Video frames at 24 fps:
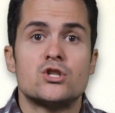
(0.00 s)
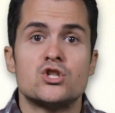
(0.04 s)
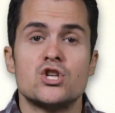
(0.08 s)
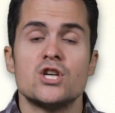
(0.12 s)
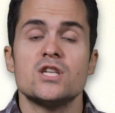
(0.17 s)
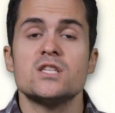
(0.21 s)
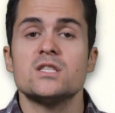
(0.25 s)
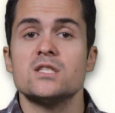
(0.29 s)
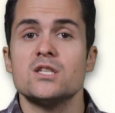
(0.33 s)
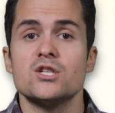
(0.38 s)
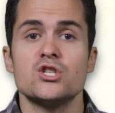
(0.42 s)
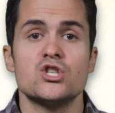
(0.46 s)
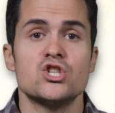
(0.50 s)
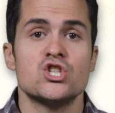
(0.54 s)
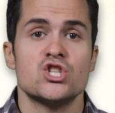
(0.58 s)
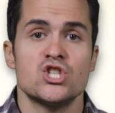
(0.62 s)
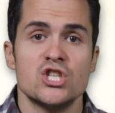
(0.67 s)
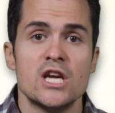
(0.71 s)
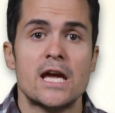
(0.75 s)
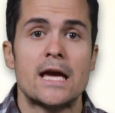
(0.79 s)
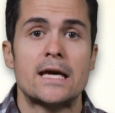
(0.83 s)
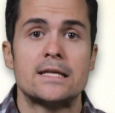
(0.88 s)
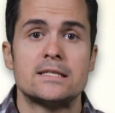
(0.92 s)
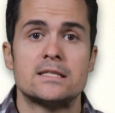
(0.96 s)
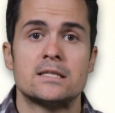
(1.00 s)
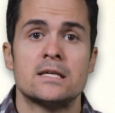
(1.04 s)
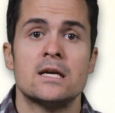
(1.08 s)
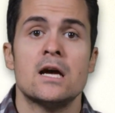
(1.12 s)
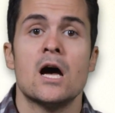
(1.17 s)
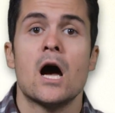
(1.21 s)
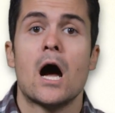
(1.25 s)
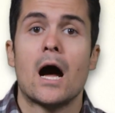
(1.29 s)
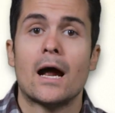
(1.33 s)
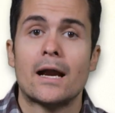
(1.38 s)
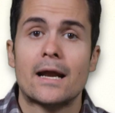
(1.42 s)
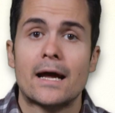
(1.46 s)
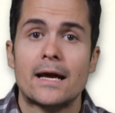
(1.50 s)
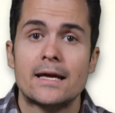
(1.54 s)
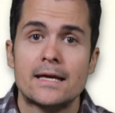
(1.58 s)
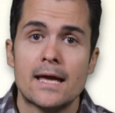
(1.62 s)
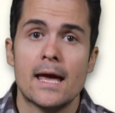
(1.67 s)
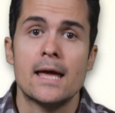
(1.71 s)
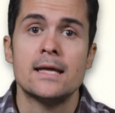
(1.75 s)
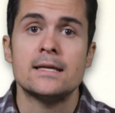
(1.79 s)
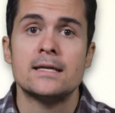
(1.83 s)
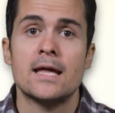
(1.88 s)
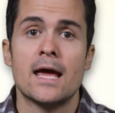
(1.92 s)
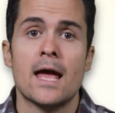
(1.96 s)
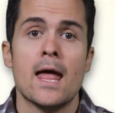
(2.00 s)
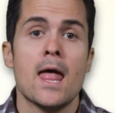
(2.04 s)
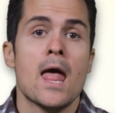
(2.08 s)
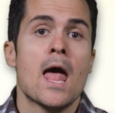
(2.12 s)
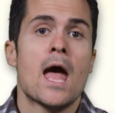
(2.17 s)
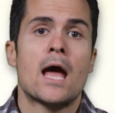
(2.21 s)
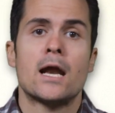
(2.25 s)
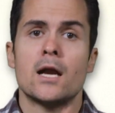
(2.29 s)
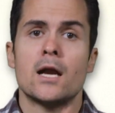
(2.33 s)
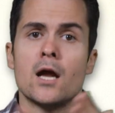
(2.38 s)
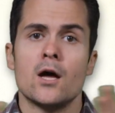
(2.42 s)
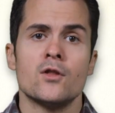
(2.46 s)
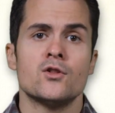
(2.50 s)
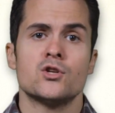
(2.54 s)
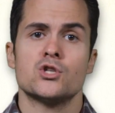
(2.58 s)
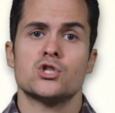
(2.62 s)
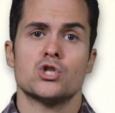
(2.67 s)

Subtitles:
just to shit on Allende and other